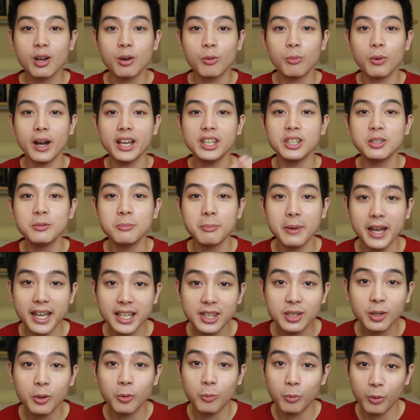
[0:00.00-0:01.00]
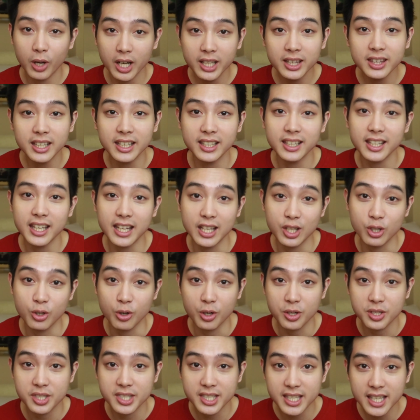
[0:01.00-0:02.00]
why you might want it in
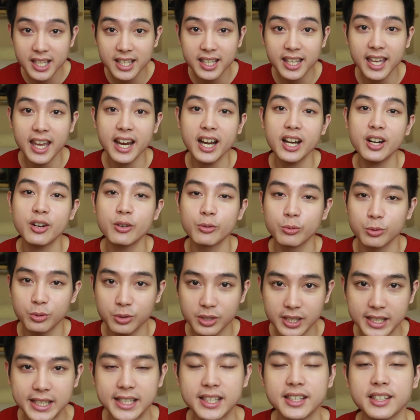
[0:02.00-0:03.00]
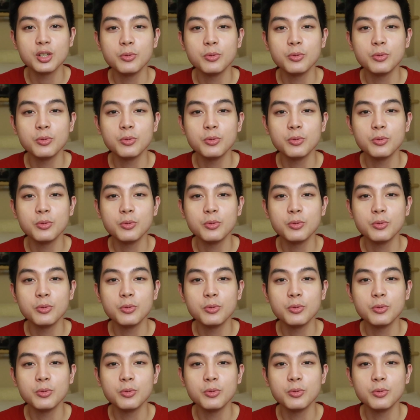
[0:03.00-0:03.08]
your skincare routine.